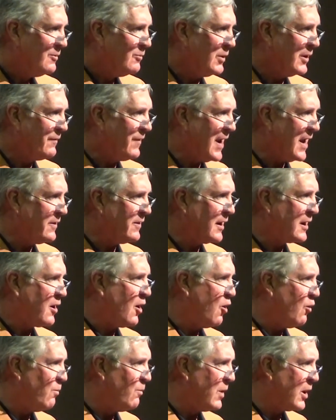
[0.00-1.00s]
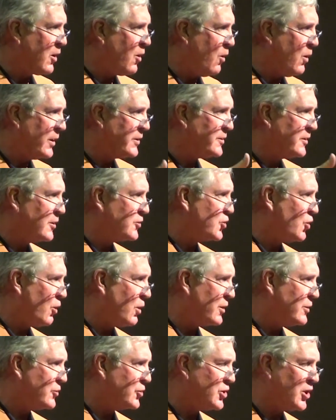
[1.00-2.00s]
We've had the Colt McCoys and the
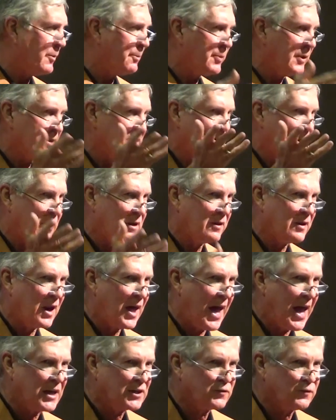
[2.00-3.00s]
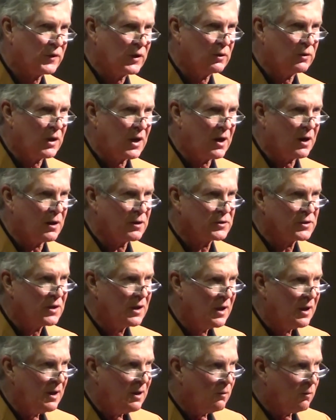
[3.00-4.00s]
Jordan Shipleys that in the last few
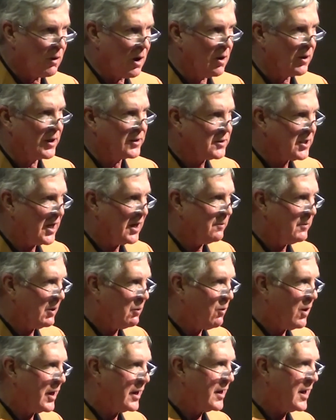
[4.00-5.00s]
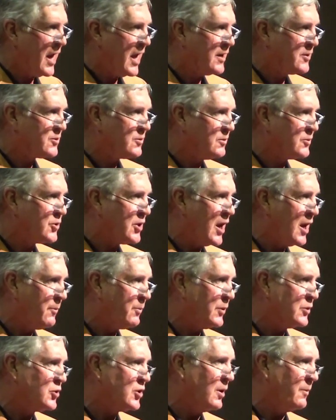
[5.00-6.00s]
years were on a team that won a national
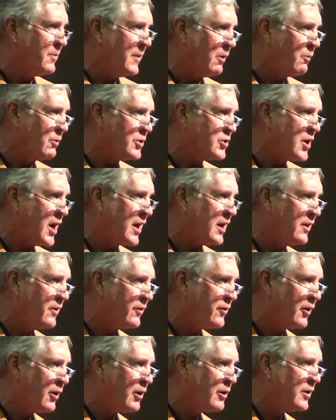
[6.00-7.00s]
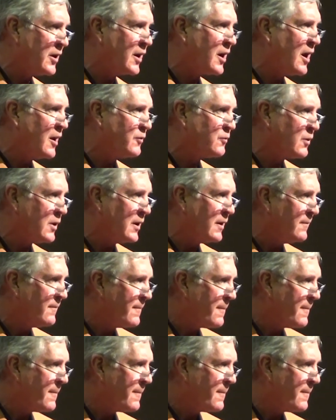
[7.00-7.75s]
championship, and they were second and third in the country.